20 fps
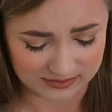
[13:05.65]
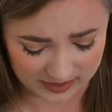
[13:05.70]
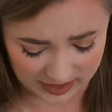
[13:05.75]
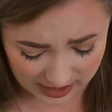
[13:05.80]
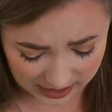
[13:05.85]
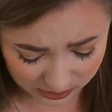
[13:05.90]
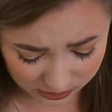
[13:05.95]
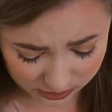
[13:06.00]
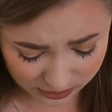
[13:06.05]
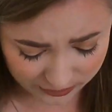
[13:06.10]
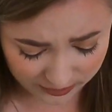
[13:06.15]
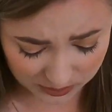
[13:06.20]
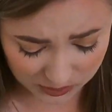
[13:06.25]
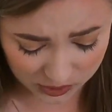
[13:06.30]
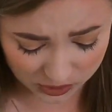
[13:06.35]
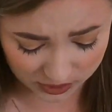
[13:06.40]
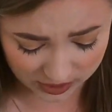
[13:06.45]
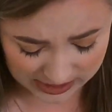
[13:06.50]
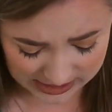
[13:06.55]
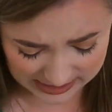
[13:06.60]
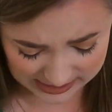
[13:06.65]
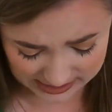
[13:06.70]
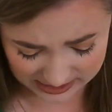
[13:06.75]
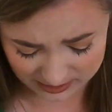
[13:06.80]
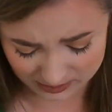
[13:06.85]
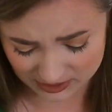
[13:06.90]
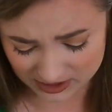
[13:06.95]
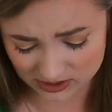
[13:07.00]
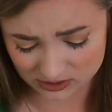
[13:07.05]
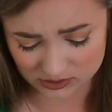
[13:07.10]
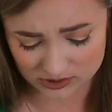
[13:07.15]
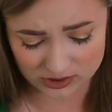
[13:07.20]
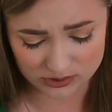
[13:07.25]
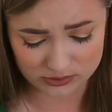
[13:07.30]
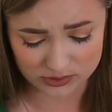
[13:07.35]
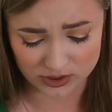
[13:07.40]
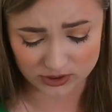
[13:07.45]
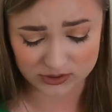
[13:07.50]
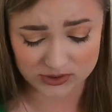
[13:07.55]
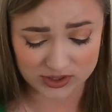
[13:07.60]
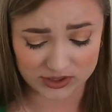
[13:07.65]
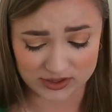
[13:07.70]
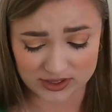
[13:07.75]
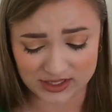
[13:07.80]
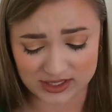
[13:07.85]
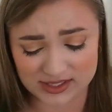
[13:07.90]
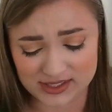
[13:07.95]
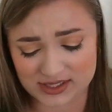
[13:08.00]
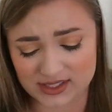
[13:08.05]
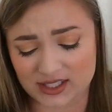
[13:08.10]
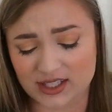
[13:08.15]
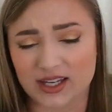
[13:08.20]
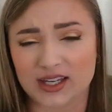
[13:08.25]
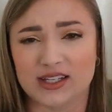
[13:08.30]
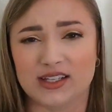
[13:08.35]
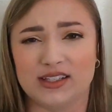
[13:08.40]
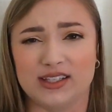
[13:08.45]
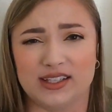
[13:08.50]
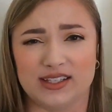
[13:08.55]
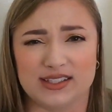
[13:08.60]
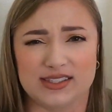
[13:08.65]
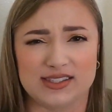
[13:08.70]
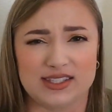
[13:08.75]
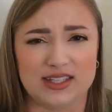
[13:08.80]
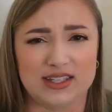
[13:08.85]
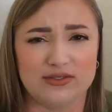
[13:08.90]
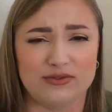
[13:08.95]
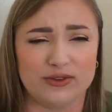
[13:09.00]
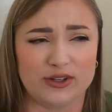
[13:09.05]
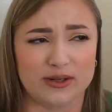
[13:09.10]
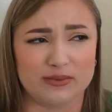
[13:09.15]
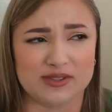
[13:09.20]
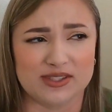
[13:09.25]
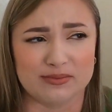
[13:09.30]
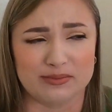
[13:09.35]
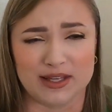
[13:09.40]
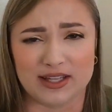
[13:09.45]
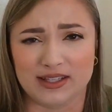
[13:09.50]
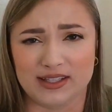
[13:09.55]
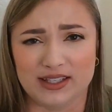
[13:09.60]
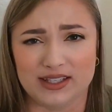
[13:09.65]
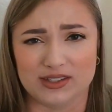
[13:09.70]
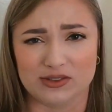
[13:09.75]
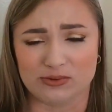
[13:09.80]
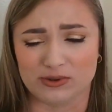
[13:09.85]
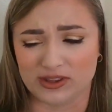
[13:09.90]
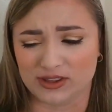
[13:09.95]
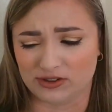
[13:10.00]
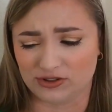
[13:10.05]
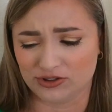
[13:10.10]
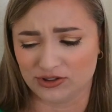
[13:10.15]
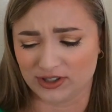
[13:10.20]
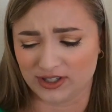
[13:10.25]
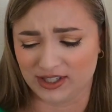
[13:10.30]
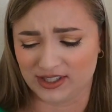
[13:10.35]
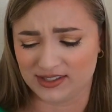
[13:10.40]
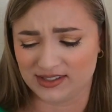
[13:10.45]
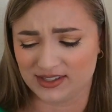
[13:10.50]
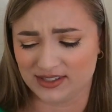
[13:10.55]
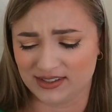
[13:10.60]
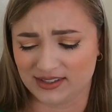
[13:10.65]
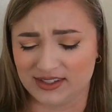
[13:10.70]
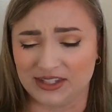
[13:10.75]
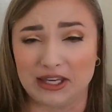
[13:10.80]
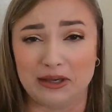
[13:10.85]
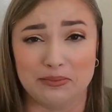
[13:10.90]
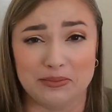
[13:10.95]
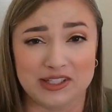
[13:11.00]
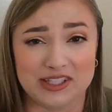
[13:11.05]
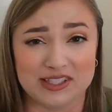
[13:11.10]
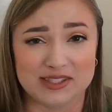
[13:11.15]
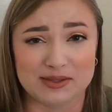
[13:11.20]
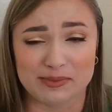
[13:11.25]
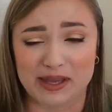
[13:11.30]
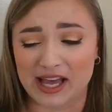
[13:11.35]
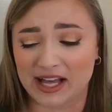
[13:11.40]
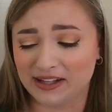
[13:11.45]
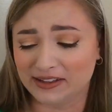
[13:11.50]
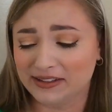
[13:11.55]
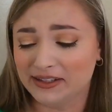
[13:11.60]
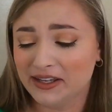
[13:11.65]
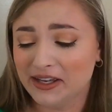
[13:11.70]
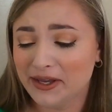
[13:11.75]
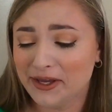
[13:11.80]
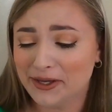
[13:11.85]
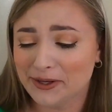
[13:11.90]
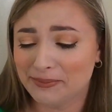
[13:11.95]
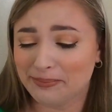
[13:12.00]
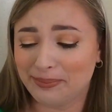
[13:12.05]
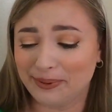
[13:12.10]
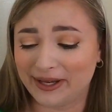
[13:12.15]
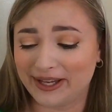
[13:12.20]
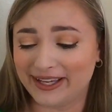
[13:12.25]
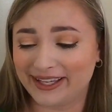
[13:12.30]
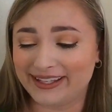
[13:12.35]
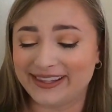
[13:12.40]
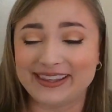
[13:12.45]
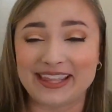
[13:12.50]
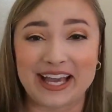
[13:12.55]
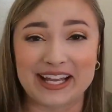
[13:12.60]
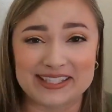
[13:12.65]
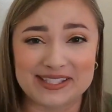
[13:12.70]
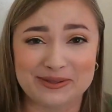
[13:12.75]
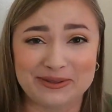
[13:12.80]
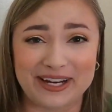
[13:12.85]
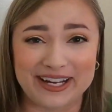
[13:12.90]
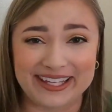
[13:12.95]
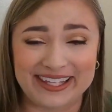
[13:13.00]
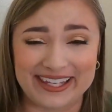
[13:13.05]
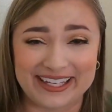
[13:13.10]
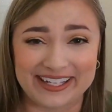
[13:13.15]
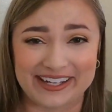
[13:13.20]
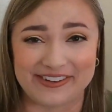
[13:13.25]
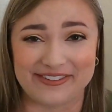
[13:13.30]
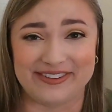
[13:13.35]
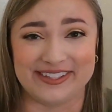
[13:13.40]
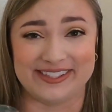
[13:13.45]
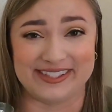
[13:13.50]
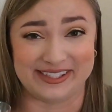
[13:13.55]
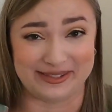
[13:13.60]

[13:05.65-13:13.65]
I don't know if I'm crazy because there's no notes on this to kind of like see if what I'm smelling is what they're trying to get me to smell, but that's what I get out of this.